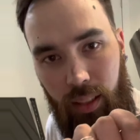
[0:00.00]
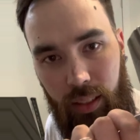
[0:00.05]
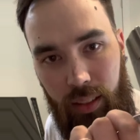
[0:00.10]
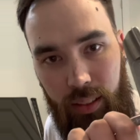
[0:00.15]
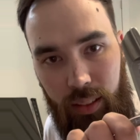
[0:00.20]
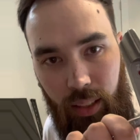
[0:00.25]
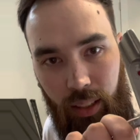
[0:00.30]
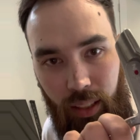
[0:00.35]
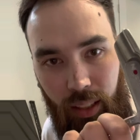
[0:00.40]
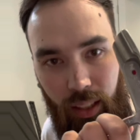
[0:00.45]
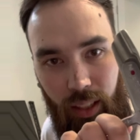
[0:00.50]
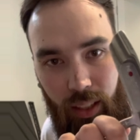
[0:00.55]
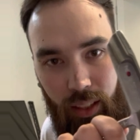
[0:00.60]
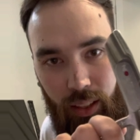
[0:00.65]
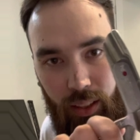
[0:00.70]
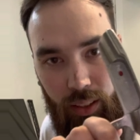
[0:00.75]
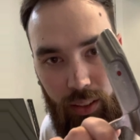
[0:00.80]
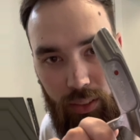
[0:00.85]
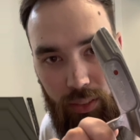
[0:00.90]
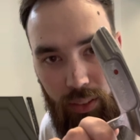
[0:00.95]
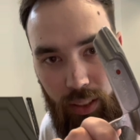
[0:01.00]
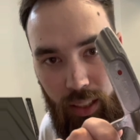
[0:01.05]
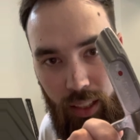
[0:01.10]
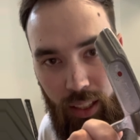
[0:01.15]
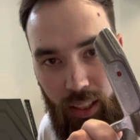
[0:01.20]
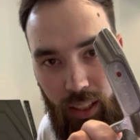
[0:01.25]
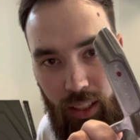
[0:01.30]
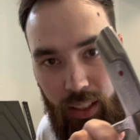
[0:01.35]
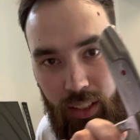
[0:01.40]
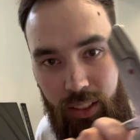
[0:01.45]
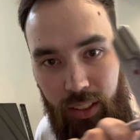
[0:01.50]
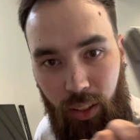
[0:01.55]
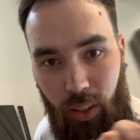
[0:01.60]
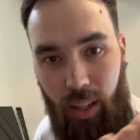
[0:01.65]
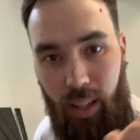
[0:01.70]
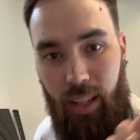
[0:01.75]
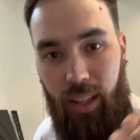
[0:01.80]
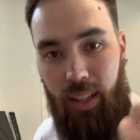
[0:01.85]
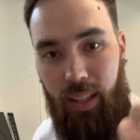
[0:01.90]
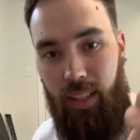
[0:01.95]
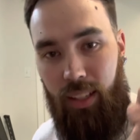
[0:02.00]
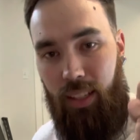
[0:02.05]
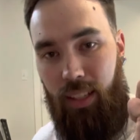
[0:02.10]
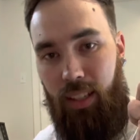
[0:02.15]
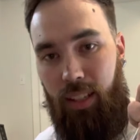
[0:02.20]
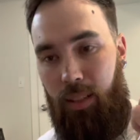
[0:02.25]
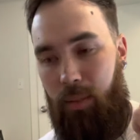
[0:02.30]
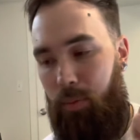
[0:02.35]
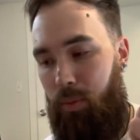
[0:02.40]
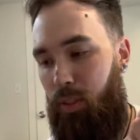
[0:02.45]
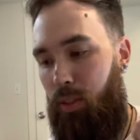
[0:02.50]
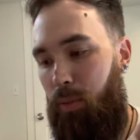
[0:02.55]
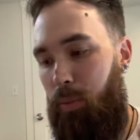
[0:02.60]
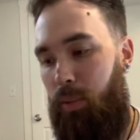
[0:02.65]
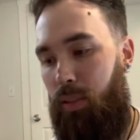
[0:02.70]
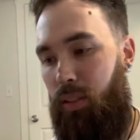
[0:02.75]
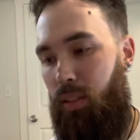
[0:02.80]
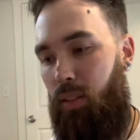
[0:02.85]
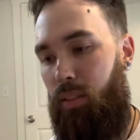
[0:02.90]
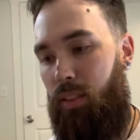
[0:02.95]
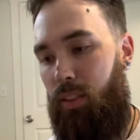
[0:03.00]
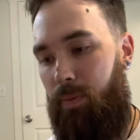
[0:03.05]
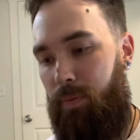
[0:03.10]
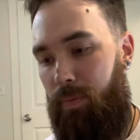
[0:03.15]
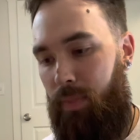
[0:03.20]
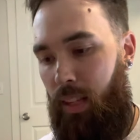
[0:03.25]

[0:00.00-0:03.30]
taken care of. So I am super stoked.